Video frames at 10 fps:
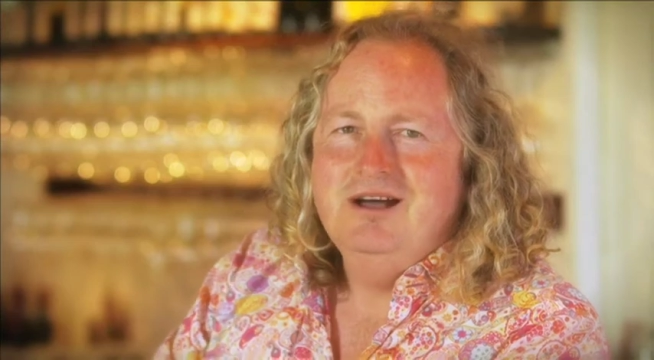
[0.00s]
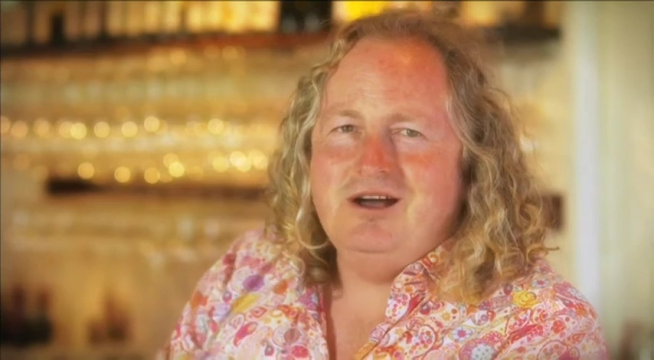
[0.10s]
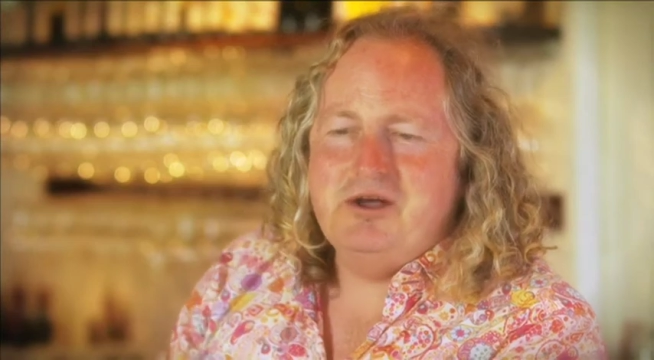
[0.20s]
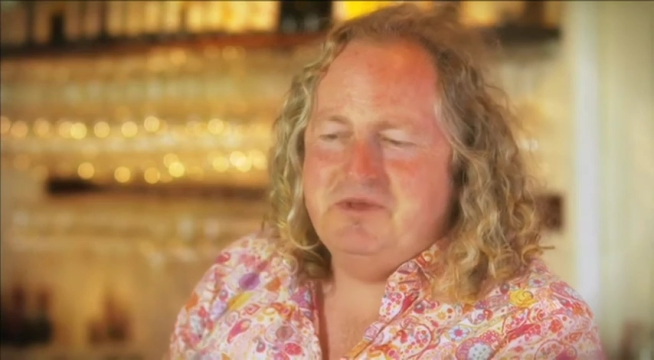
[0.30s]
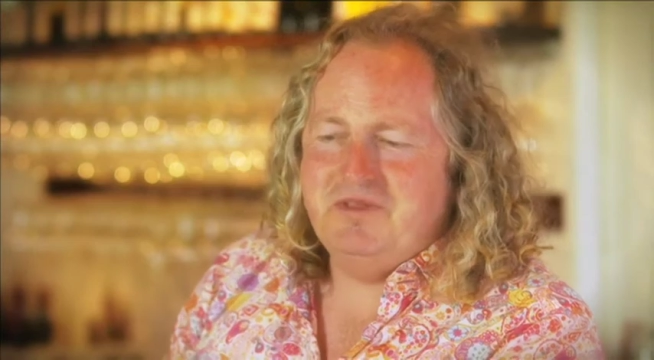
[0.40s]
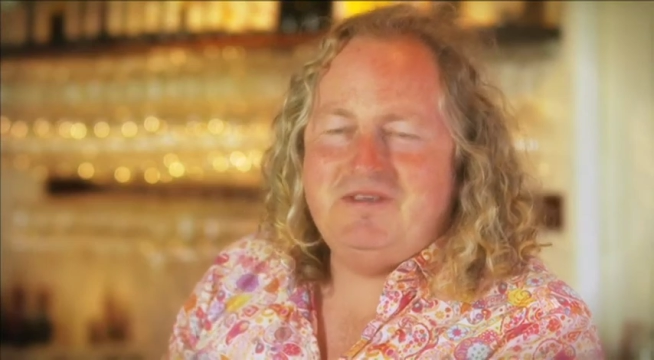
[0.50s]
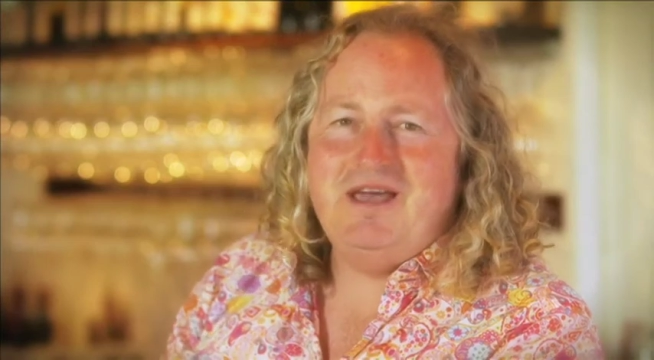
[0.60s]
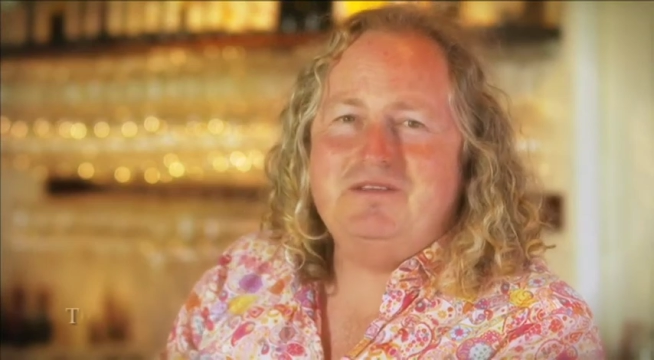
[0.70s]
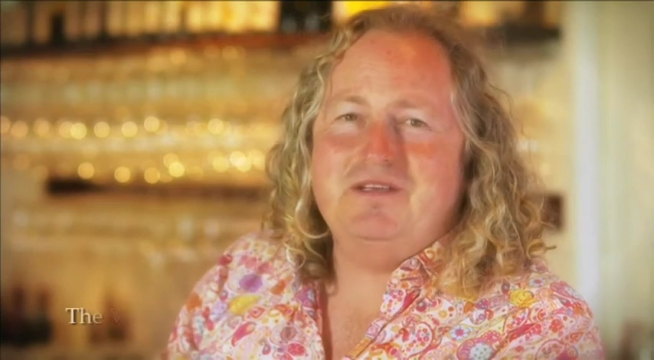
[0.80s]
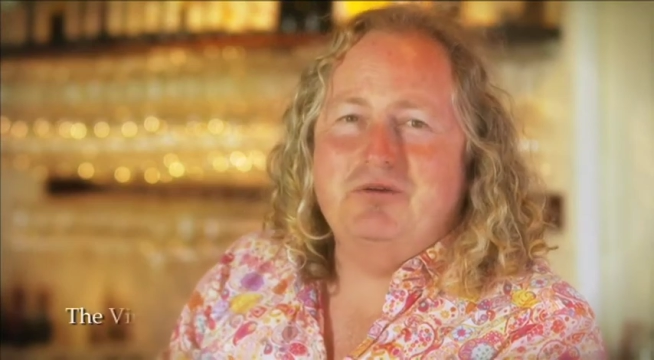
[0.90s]
I'm in the
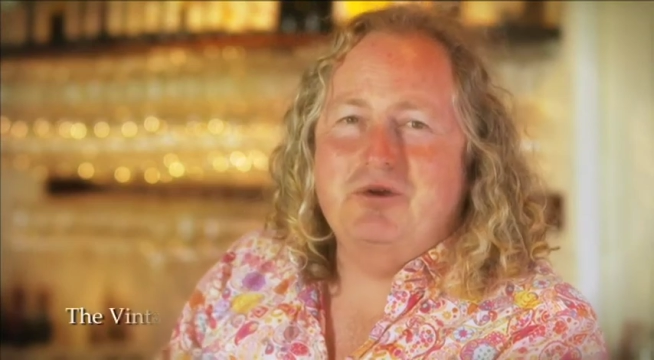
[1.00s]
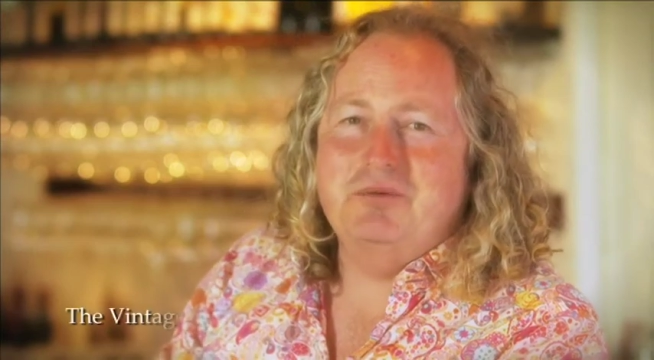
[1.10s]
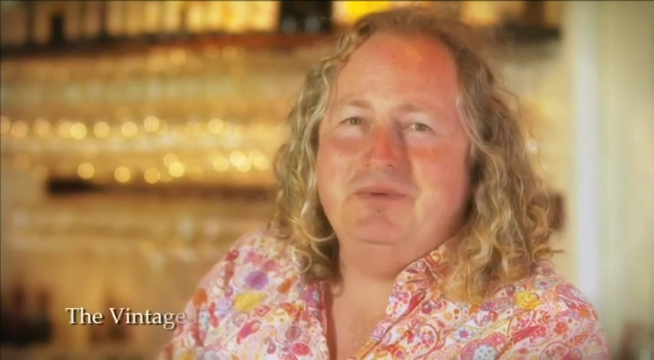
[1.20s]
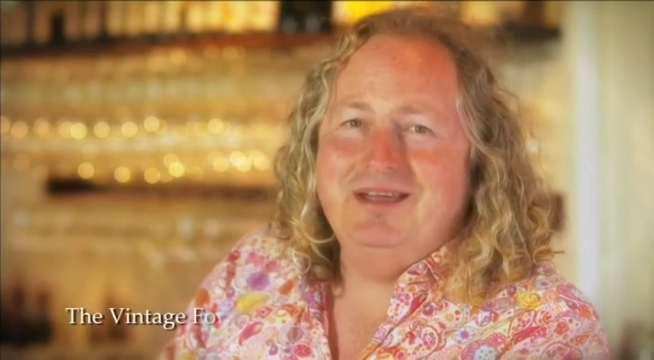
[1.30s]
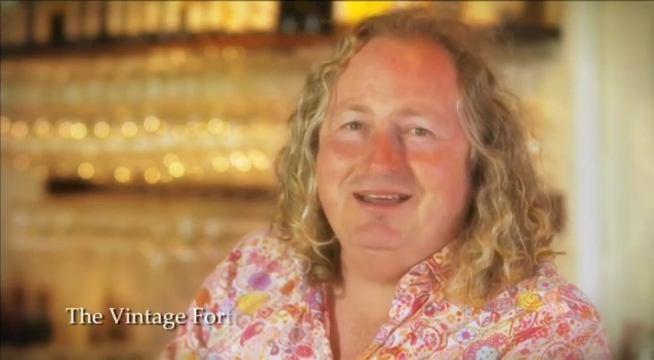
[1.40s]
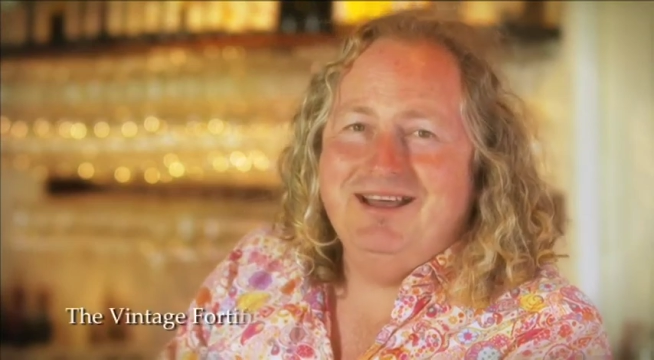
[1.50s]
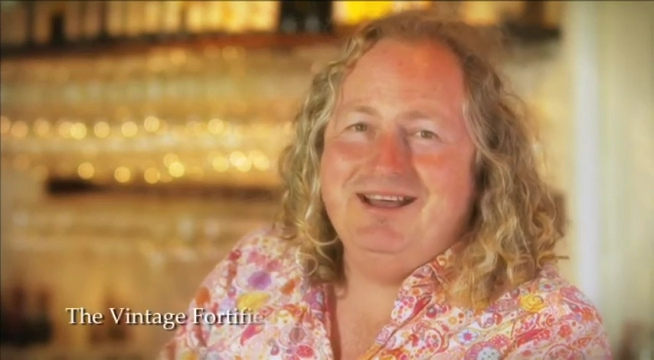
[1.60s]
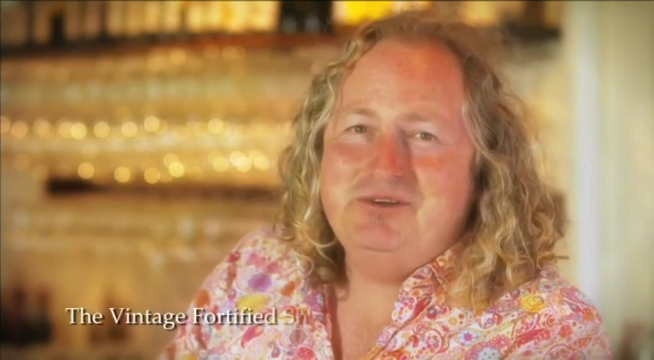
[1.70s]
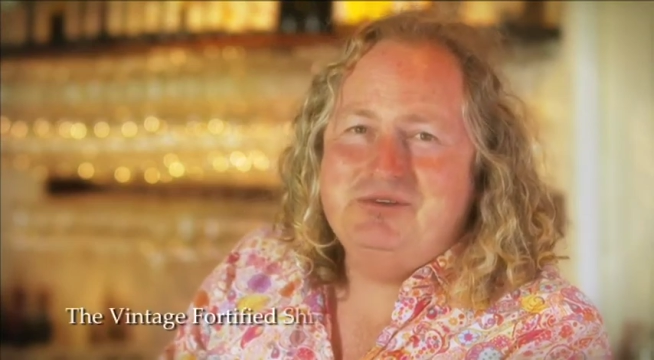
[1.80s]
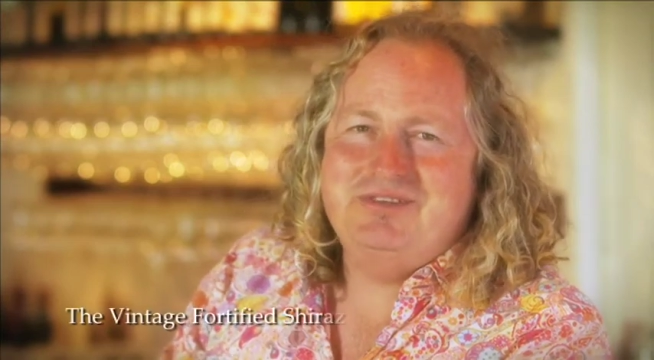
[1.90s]
tasting room here
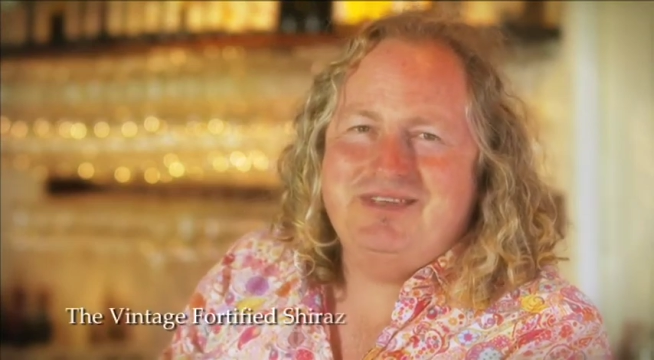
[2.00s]
now to